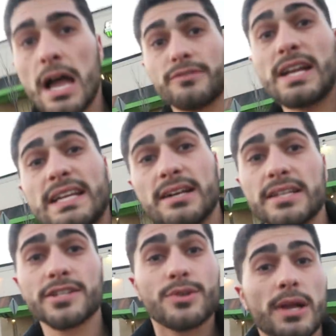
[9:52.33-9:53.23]
I ran out
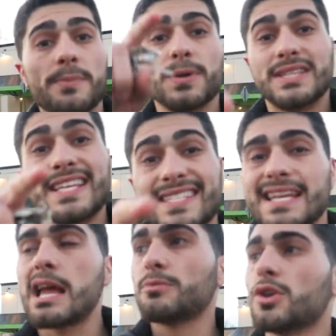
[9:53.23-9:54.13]
here so I could put this
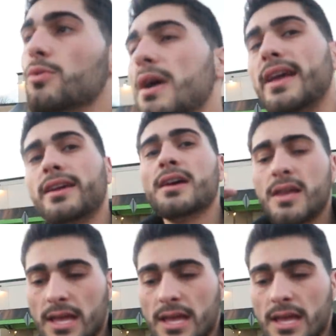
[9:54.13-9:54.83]
camera away